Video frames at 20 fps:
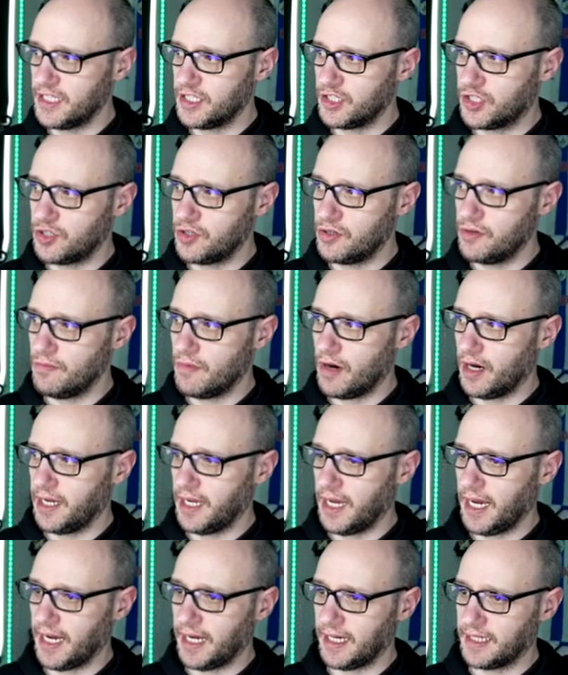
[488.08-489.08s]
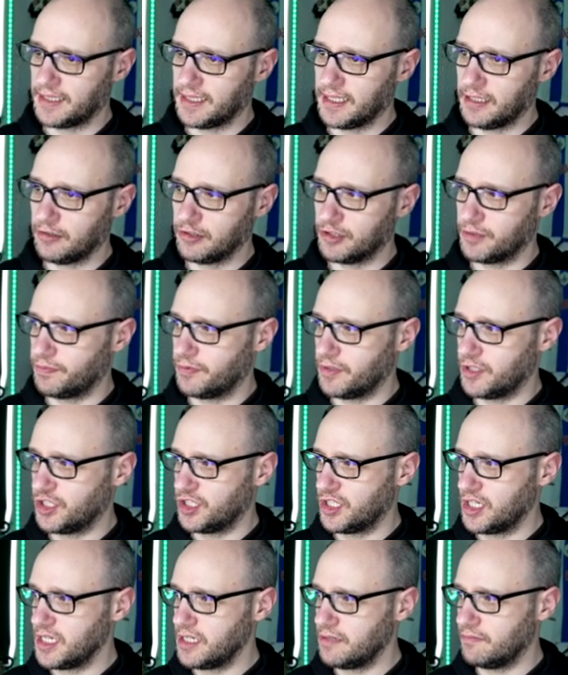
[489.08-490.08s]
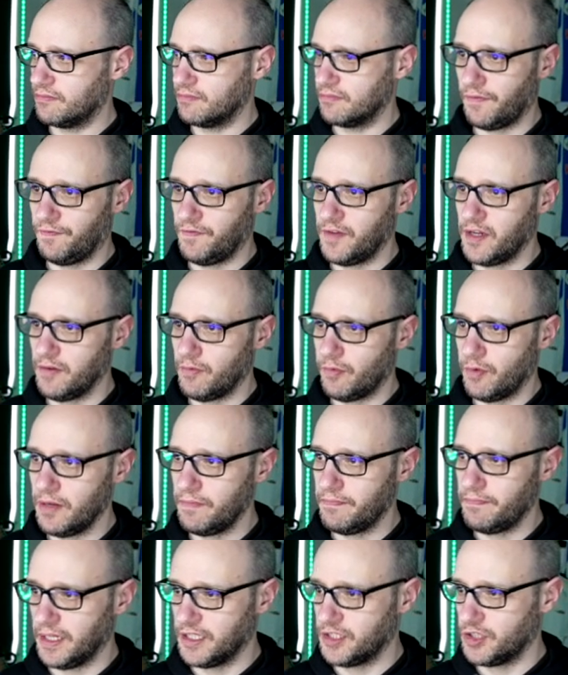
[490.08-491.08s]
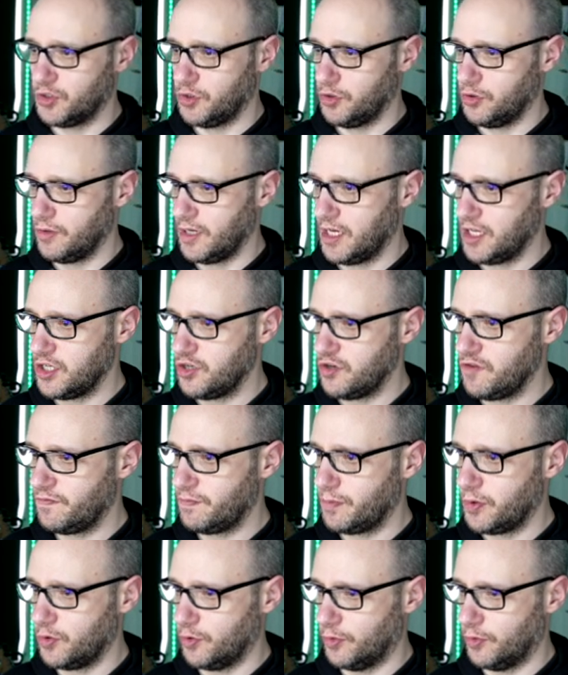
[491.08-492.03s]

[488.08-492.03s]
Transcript: into my Excel spreadsheet, I think we best do a youth